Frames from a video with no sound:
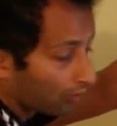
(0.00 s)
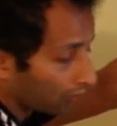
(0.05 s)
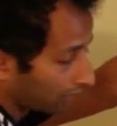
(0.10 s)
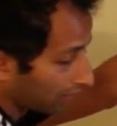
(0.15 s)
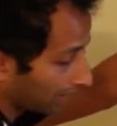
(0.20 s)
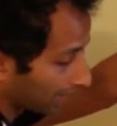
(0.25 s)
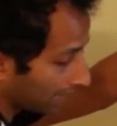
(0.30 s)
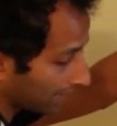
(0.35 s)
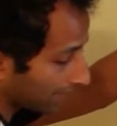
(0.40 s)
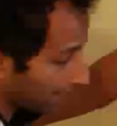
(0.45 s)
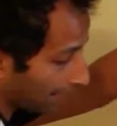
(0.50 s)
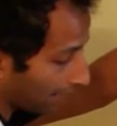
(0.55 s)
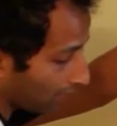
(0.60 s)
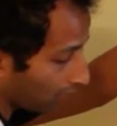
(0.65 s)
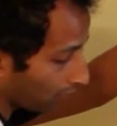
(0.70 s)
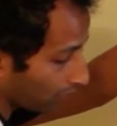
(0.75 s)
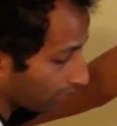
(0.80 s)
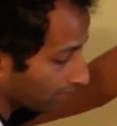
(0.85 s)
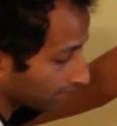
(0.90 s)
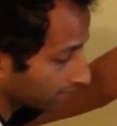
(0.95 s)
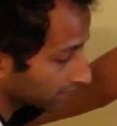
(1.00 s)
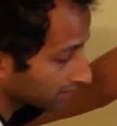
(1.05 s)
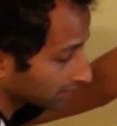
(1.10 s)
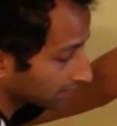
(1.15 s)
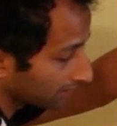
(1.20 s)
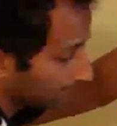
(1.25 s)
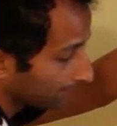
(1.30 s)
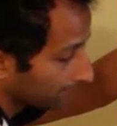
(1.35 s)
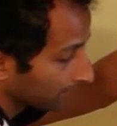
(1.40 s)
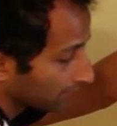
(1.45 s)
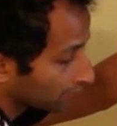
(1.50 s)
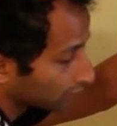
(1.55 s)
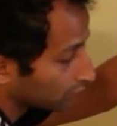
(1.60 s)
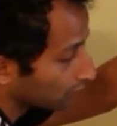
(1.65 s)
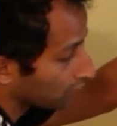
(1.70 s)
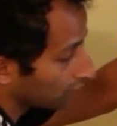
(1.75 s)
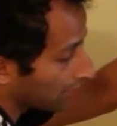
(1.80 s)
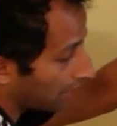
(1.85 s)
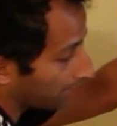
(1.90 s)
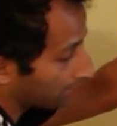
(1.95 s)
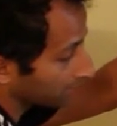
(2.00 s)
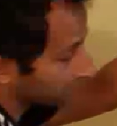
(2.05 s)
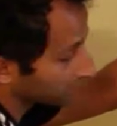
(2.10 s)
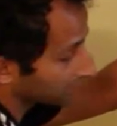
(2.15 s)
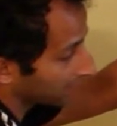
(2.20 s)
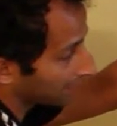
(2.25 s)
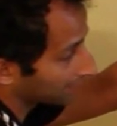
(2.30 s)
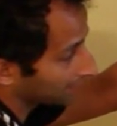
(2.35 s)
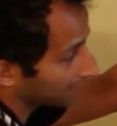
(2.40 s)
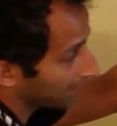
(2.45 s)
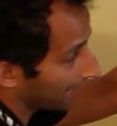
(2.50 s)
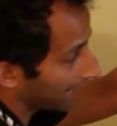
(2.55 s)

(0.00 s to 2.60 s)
whole leg outwards to accomplish that